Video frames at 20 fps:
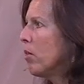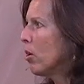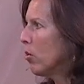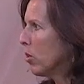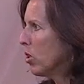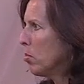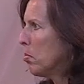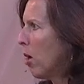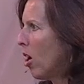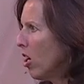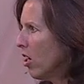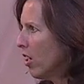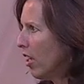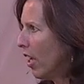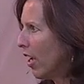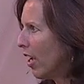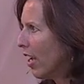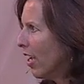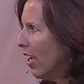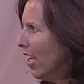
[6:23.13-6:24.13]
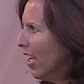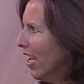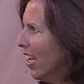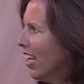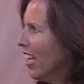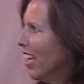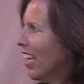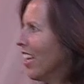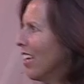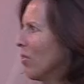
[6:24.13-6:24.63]
there was barking
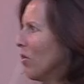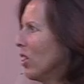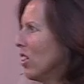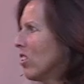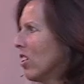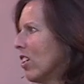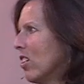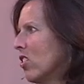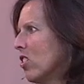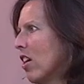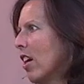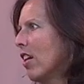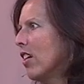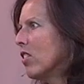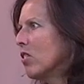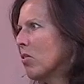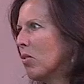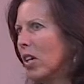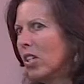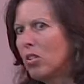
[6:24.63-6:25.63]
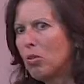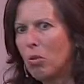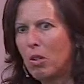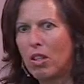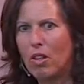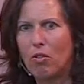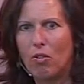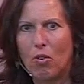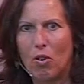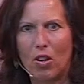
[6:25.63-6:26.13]
and we said to Charles, "What's
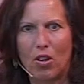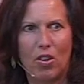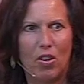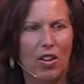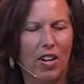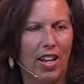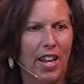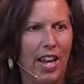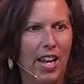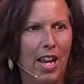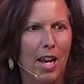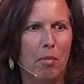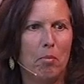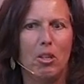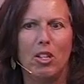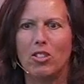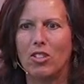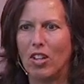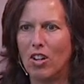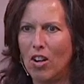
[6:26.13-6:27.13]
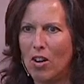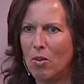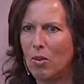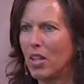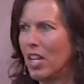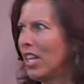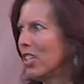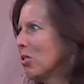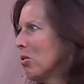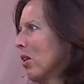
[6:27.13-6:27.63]
with the 4:30 a.m.?" He said, "Oh, well,
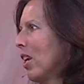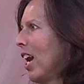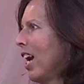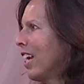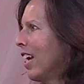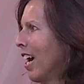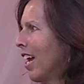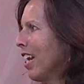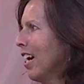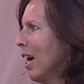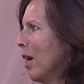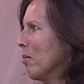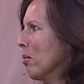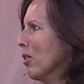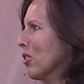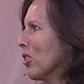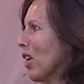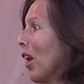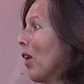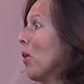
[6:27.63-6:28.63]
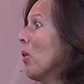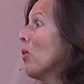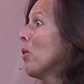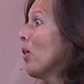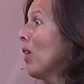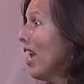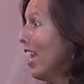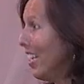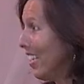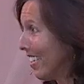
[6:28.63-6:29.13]
that's when I got up." It's like, "Oh,
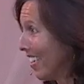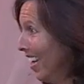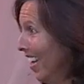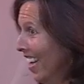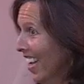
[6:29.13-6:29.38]
great."